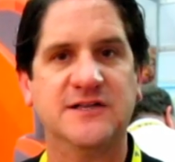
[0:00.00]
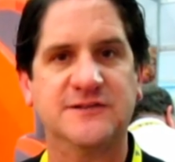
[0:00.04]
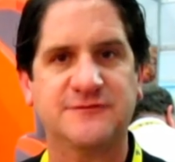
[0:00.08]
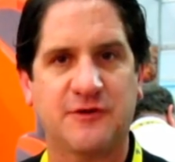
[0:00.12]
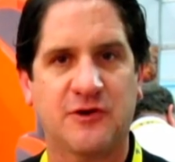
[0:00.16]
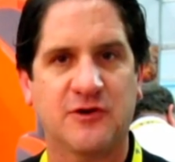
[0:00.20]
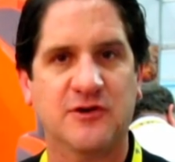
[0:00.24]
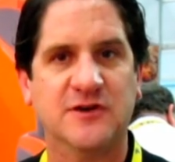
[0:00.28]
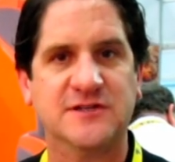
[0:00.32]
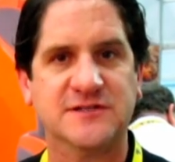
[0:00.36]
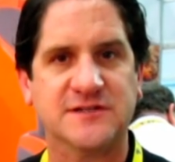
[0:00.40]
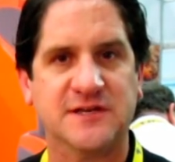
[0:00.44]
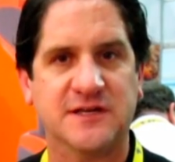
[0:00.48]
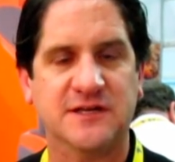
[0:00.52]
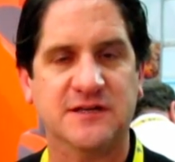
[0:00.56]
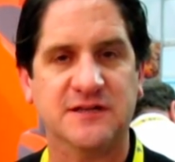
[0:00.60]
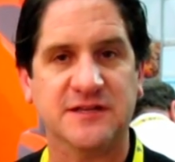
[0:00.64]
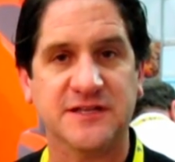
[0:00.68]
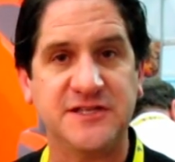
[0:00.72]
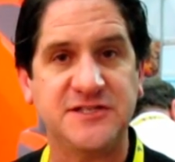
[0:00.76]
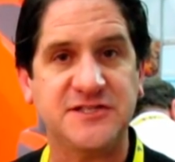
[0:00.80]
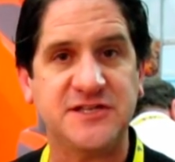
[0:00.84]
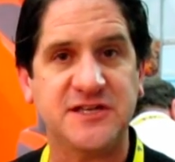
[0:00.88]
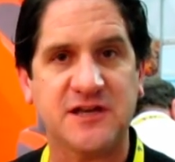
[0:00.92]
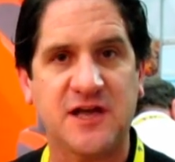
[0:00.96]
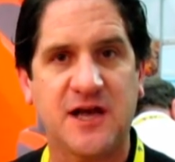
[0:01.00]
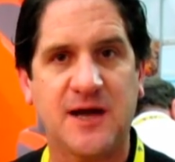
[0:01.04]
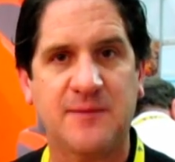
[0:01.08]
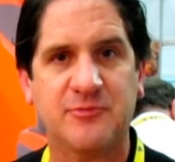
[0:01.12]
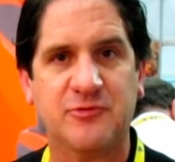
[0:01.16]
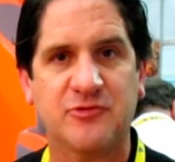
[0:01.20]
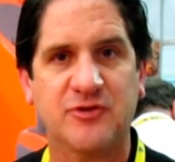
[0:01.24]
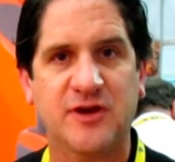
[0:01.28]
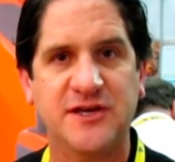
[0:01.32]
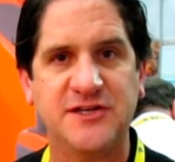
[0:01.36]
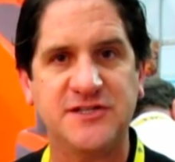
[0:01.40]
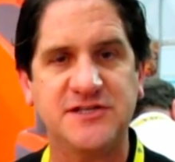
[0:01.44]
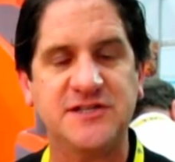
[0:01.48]
as far as a uh, leaching
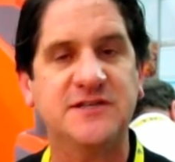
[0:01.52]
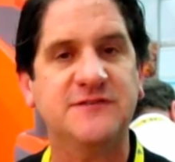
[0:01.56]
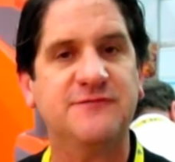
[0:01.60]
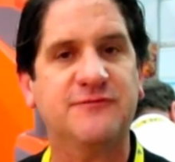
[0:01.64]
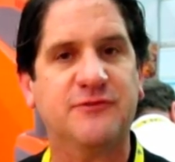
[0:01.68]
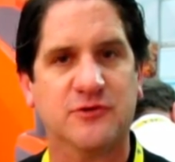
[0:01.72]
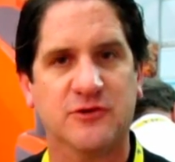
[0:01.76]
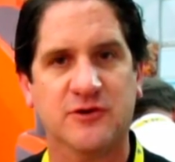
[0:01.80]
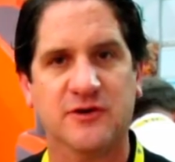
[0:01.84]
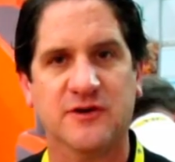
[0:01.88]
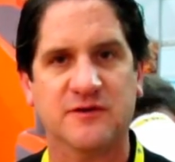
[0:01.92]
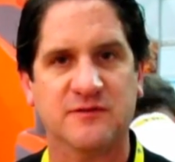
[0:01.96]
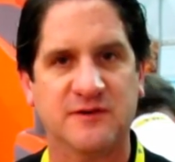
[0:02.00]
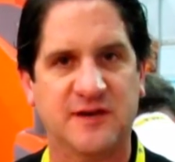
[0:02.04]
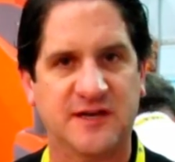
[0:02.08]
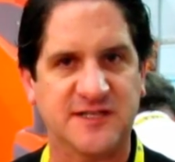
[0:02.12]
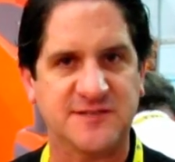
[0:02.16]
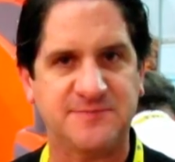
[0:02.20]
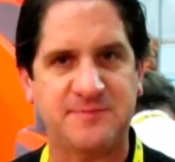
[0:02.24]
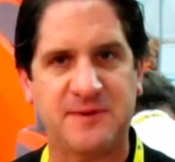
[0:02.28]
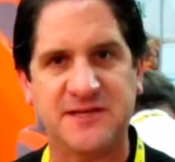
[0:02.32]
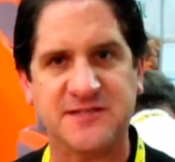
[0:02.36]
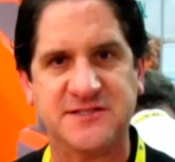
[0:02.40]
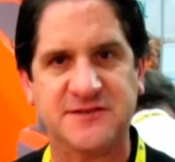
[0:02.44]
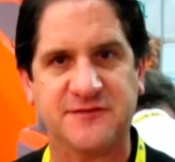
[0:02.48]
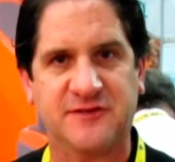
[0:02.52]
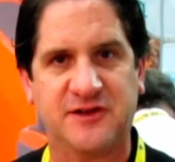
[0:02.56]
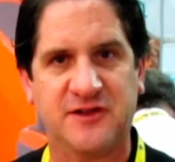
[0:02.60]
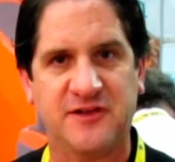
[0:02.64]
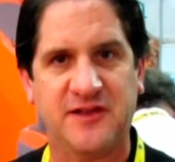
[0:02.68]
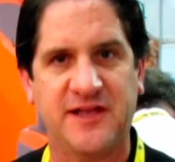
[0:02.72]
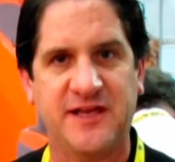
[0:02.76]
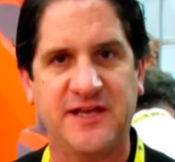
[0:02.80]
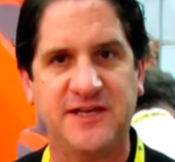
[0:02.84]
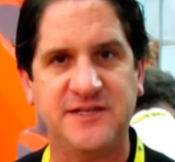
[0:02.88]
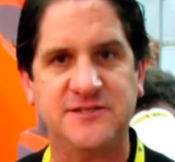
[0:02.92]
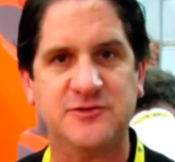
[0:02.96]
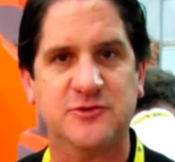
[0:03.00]
operation for expensive
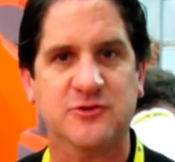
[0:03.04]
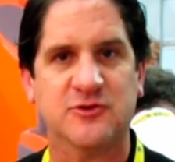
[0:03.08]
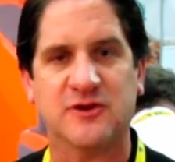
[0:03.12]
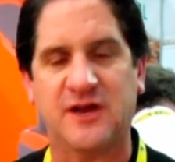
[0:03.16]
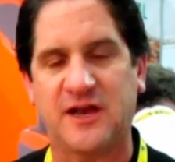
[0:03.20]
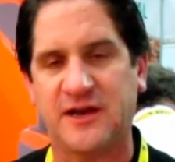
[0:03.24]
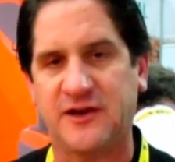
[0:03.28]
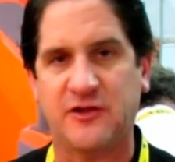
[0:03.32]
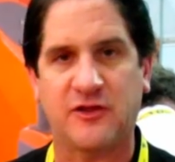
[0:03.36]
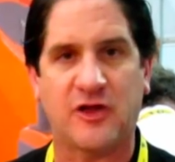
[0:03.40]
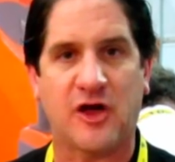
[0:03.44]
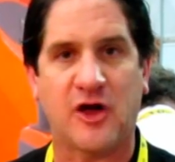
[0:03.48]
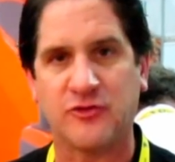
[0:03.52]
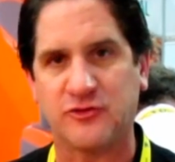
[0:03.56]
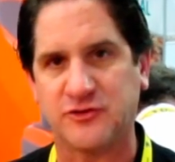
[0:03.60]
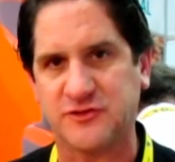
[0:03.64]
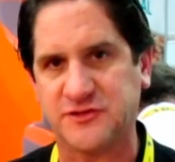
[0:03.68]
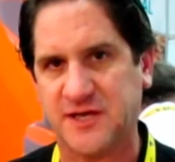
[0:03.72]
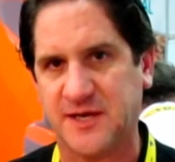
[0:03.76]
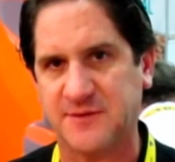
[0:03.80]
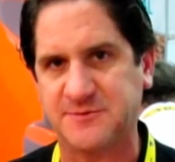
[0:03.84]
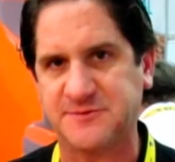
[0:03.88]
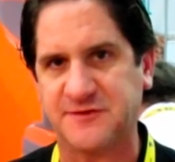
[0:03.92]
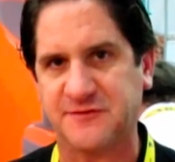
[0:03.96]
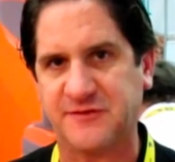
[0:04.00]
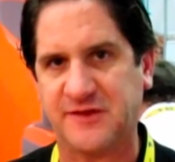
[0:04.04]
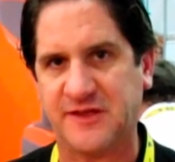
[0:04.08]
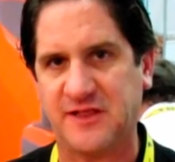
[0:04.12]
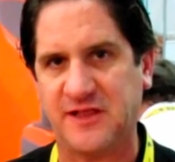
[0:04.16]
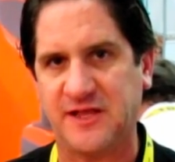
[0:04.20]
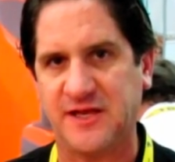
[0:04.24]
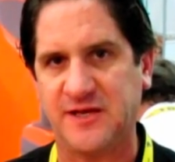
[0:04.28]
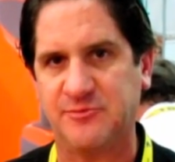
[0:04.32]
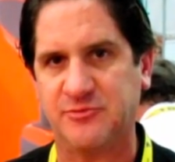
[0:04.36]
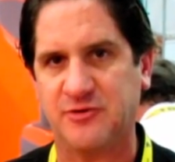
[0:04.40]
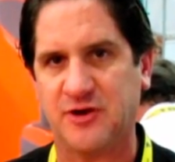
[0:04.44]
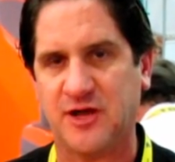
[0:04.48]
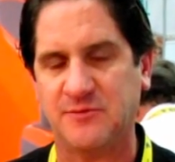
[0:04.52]
clays or other types of
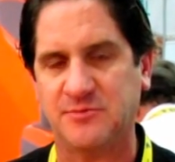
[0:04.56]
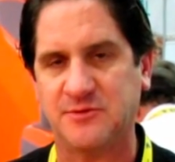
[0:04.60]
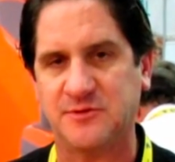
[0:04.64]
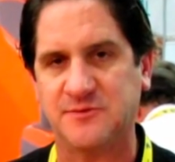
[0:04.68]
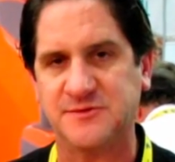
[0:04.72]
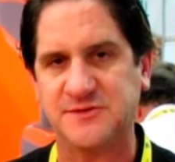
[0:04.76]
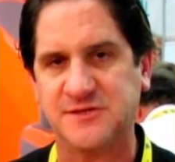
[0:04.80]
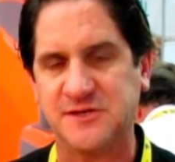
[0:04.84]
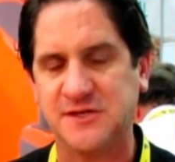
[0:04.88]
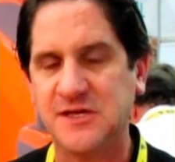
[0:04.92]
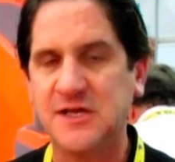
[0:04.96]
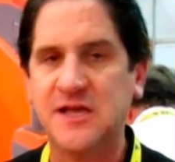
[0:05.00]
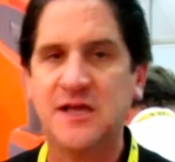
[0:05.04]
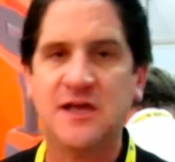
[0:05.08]
clay problems,